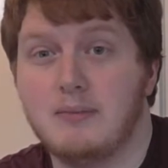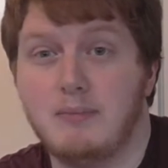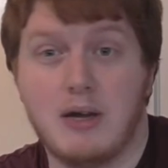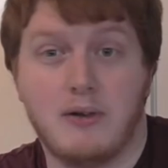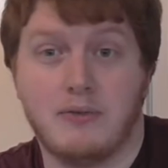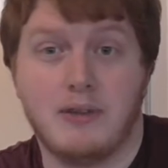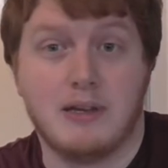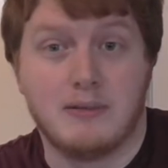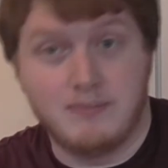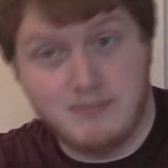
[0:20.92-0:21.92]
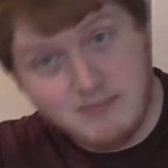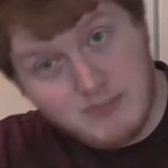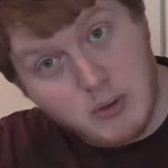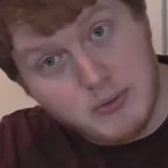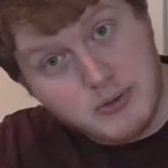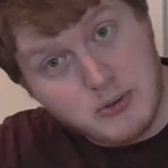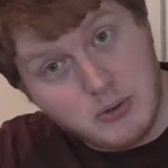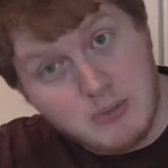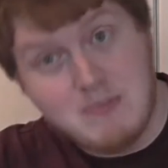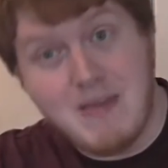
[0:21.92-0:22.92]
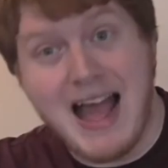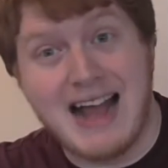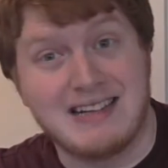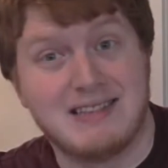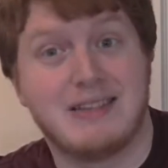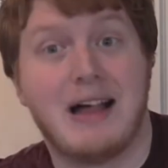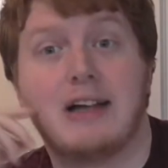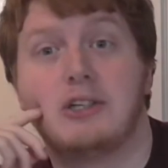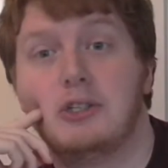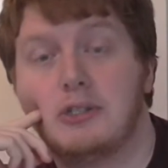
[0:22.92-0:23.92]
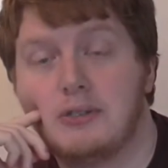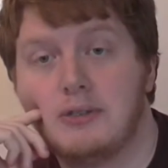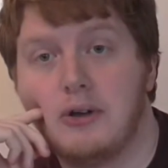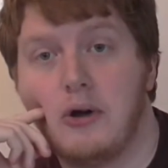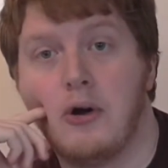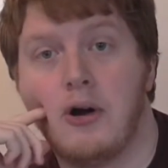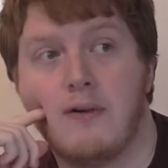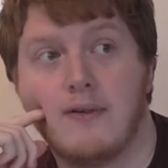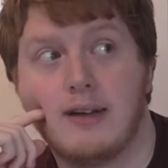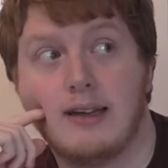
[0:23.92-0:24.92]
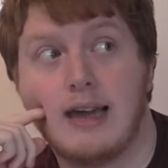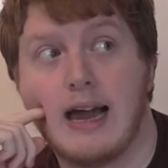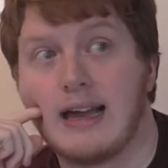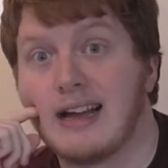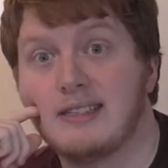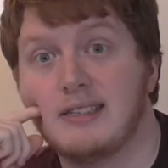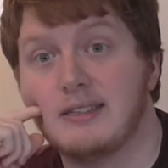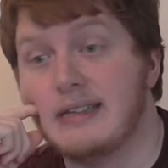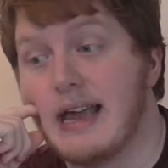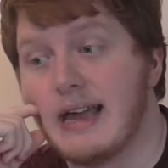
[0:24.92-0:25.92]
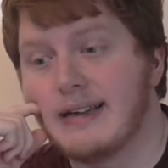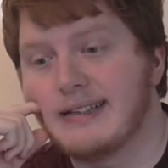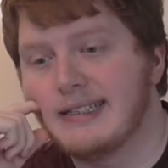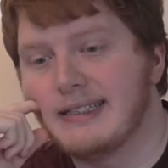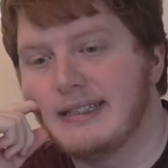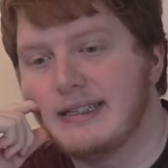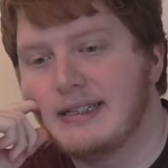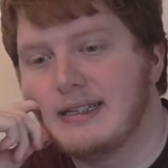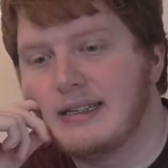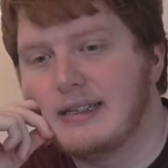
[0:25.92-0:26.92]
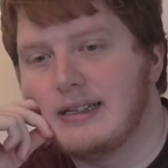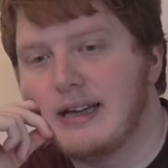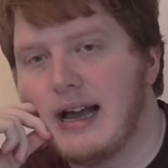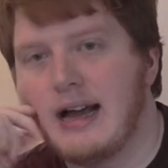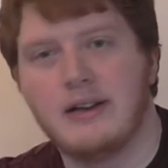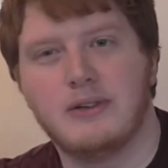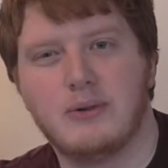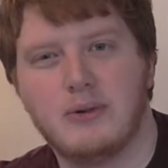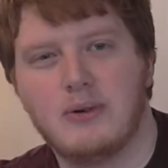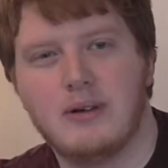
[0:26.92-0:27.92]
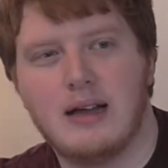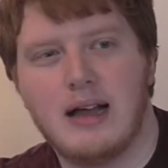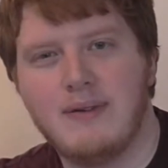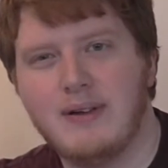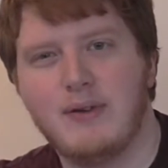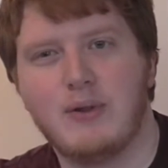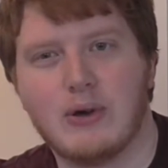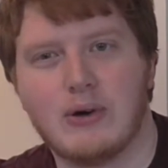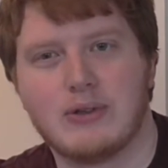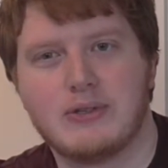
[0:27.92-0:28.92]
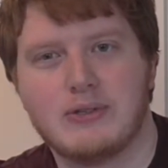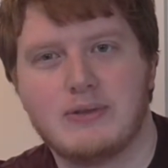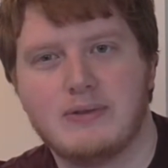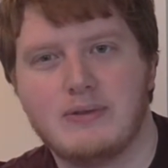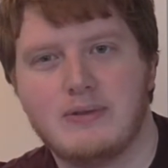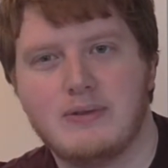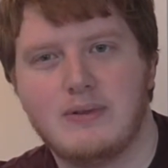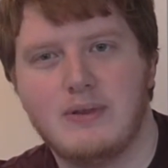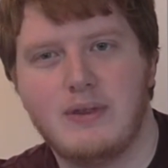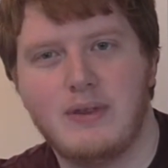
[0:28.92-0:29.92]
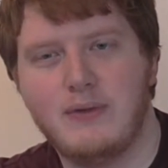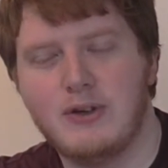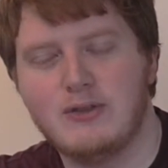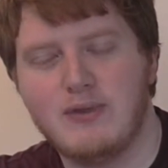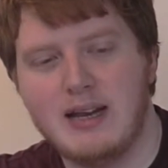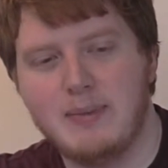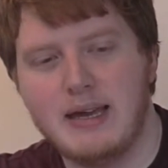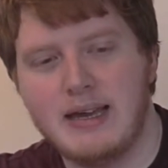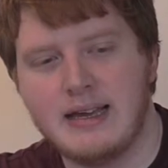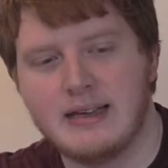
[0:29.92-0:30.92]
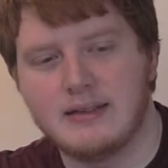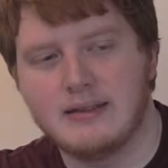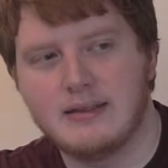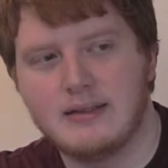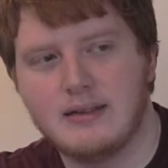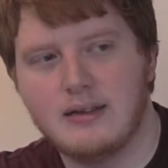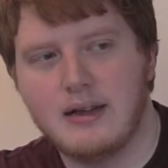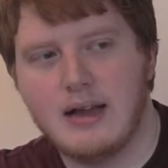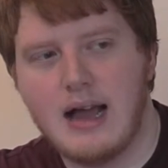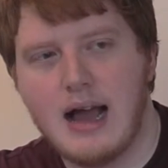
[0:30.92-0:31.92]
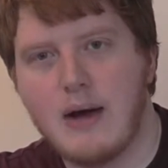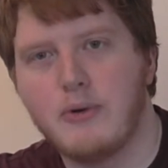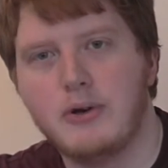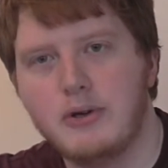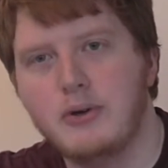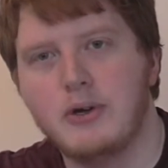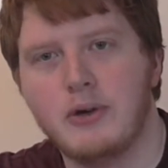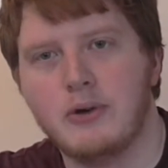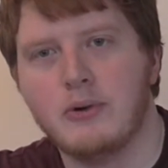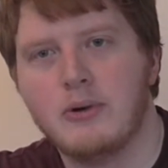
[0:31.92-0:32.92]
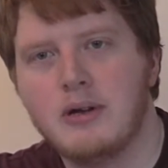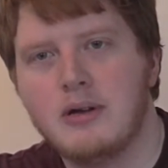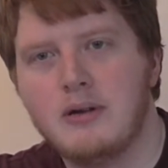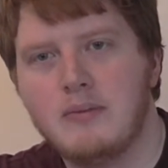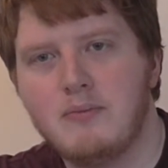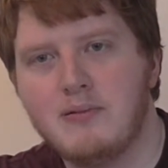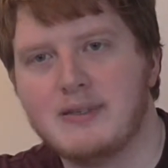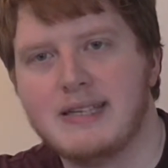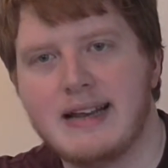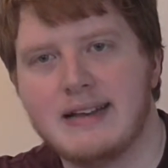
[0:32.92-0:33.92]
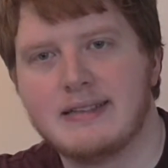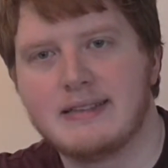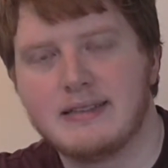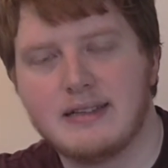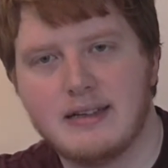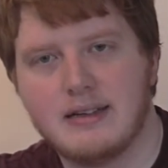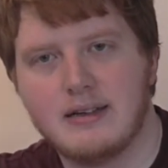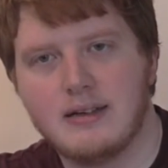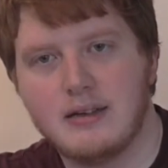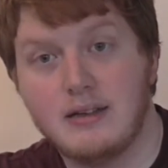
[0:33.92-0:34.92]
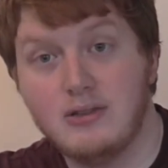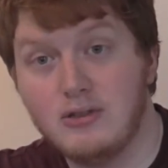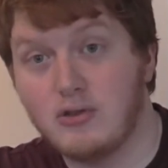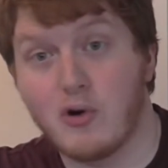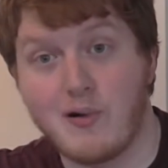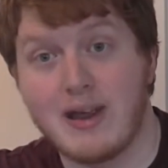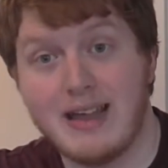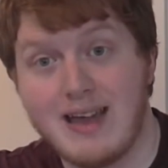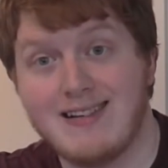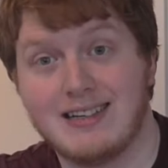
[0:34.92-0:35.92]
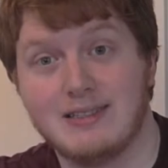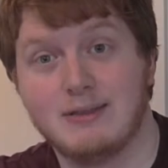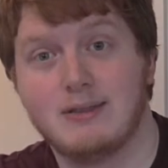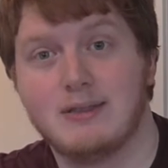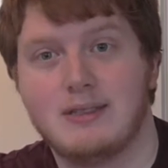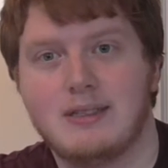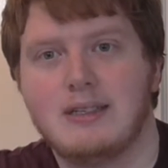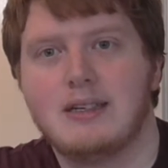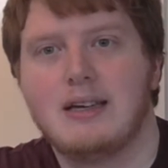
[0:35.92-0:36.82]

Beyond the old school hack and slash of Gygax's day. And I've had a few thoughts. The first really being, how do you present story and characters?